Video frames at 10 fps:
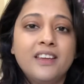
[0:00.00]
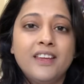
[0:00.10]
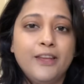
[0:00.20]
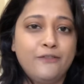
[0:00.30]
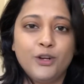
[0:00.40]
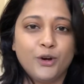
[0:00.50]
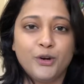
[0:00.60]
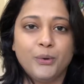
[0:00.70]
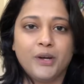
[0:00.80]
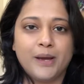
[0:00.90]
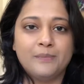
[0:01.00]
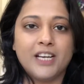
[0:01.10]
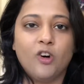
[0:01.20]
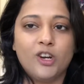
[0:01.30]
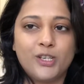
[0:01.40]
If you don't know what I'm
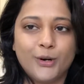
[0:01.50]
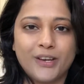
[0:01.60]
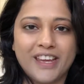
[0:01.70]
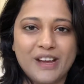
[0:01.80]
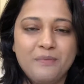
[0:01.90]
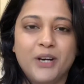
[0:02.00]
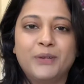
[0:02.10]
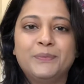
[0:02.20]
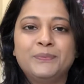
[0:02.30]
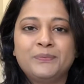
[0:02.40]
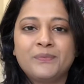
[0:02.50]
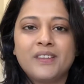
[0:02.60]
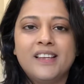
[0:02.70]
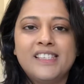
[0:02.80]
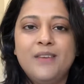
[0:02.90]
talking about,
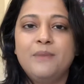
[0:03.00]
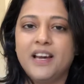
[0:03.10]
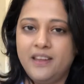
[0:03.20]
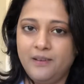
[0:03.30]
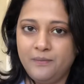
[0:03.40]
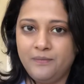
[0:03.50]
see my